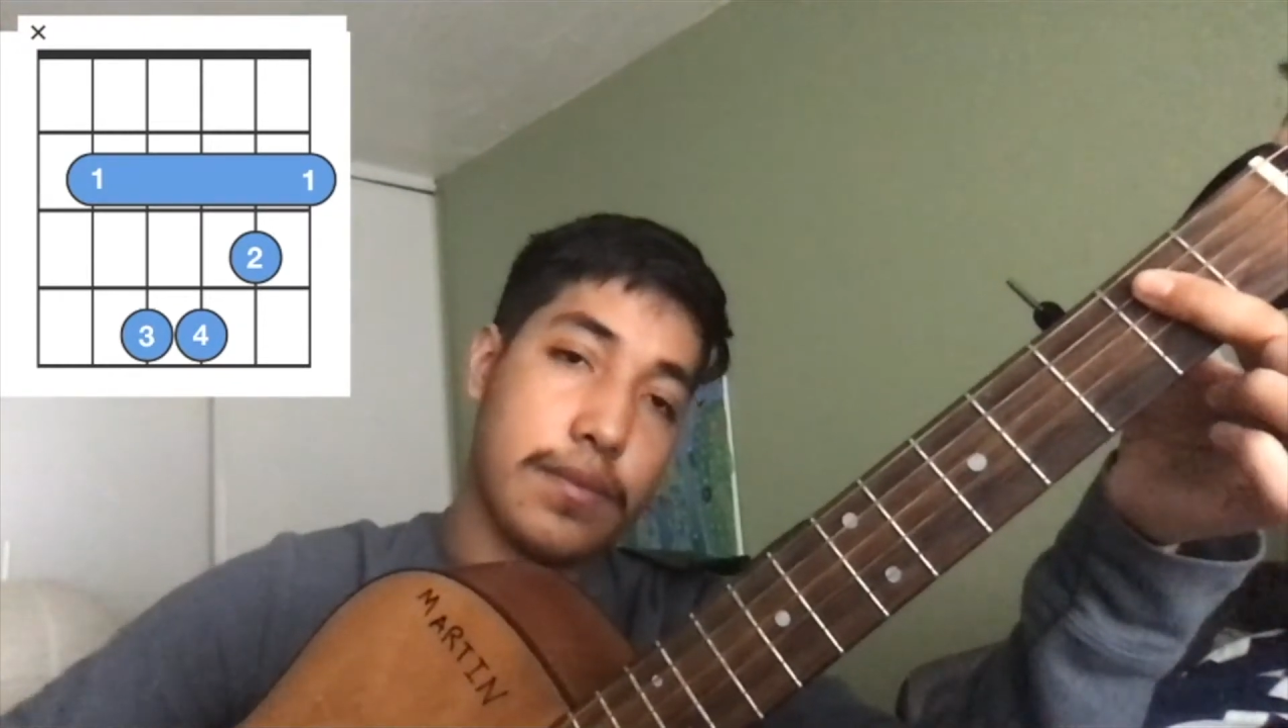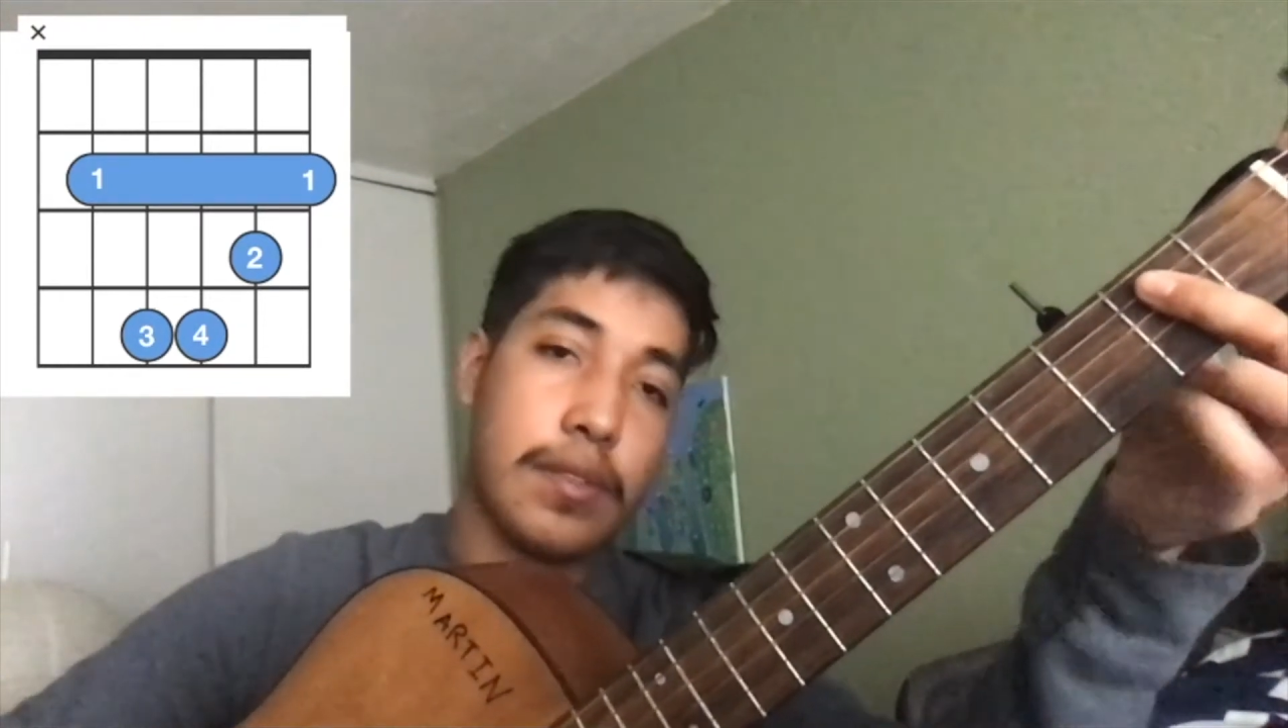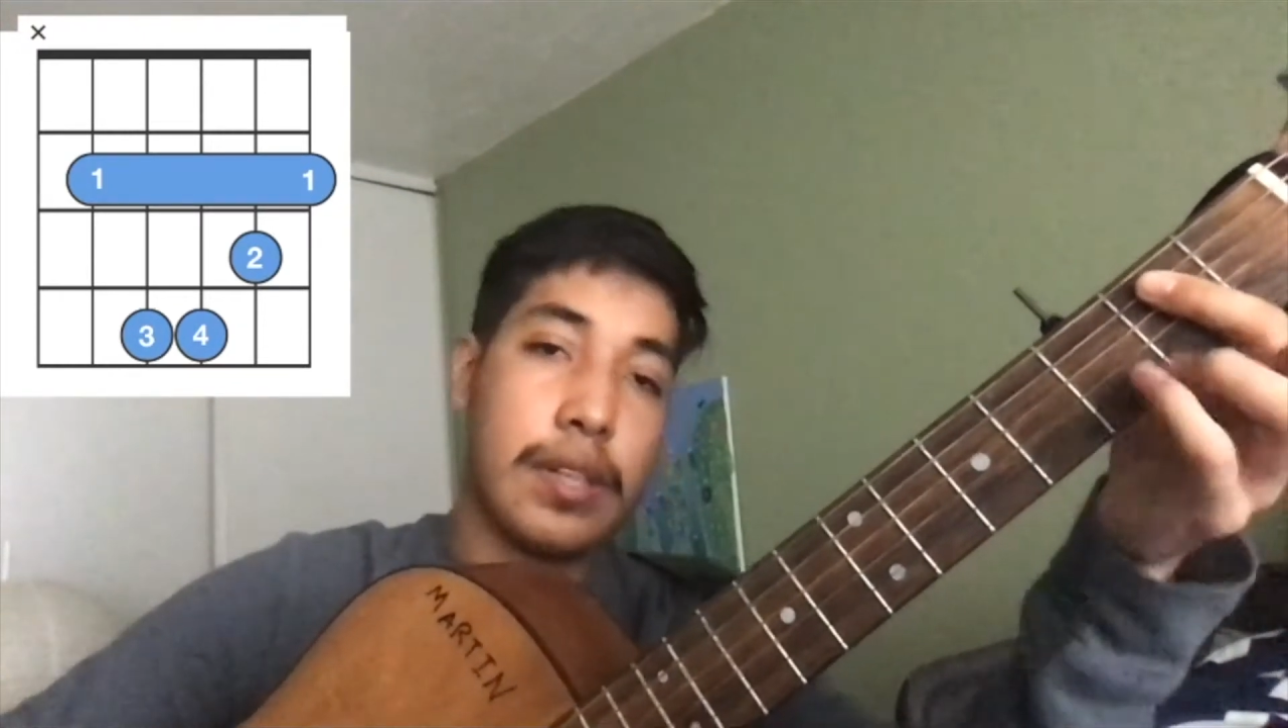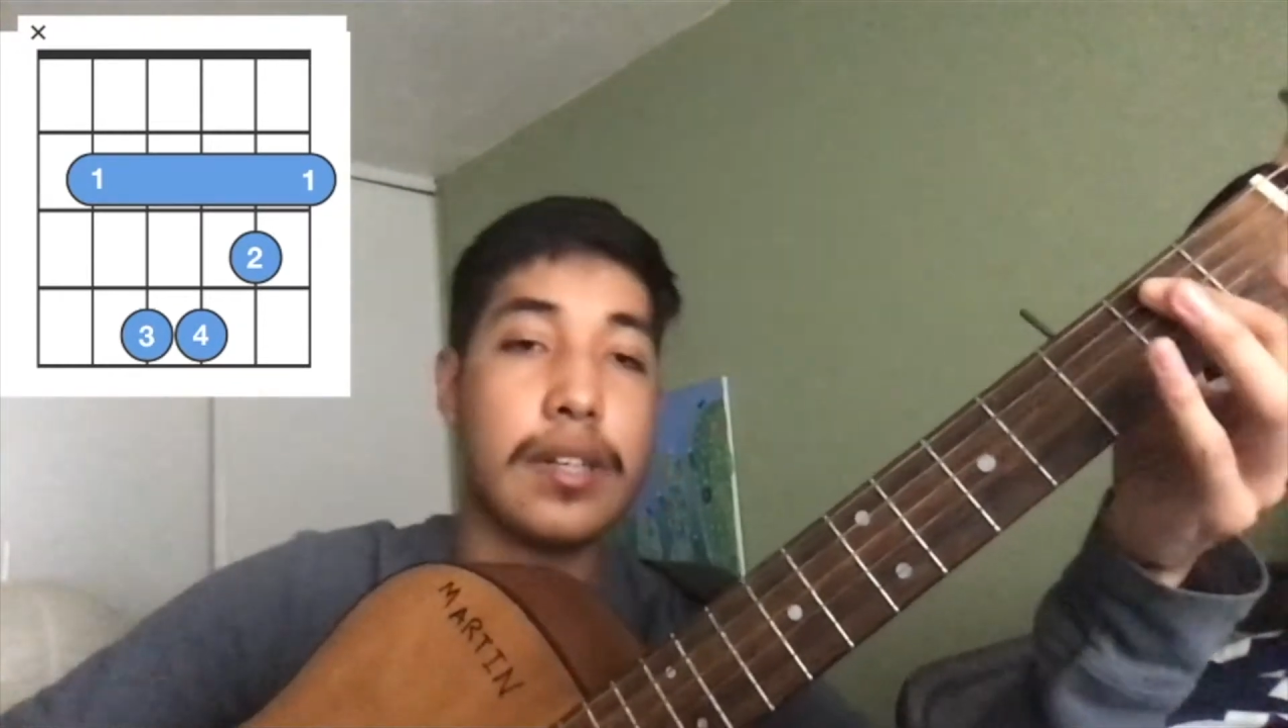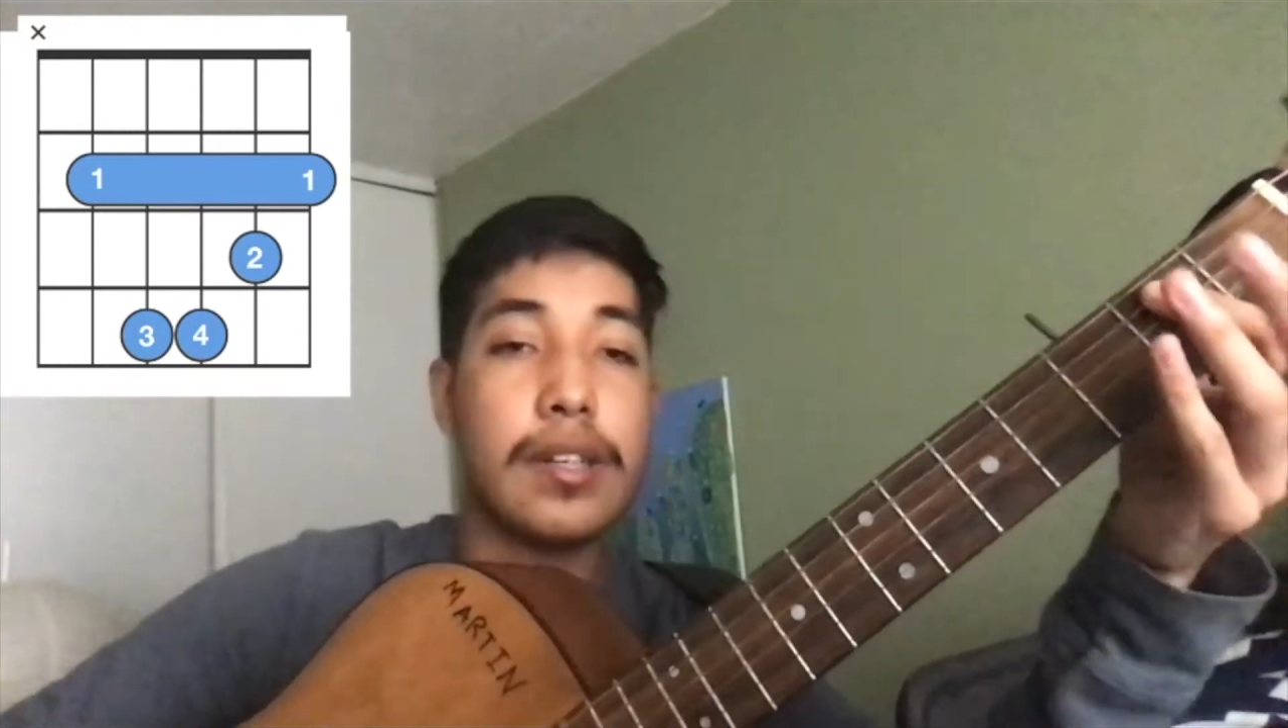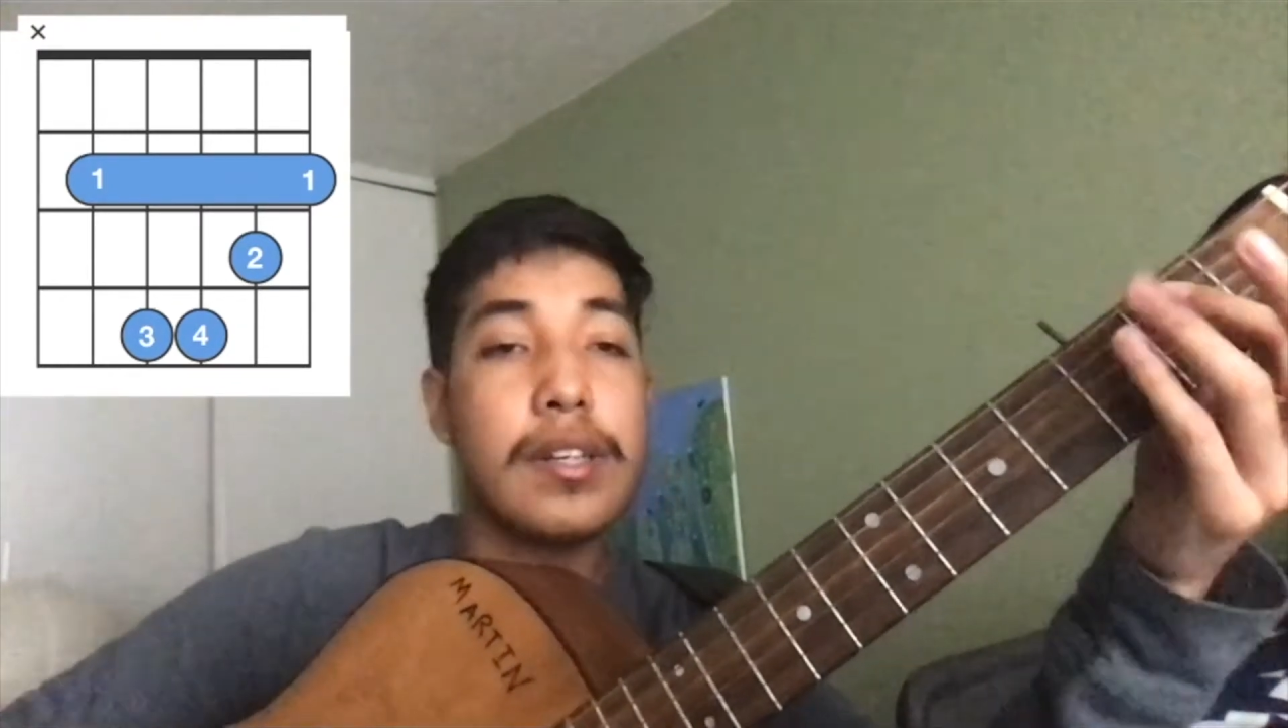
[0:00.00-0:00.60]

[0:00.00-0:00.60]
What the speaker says: right?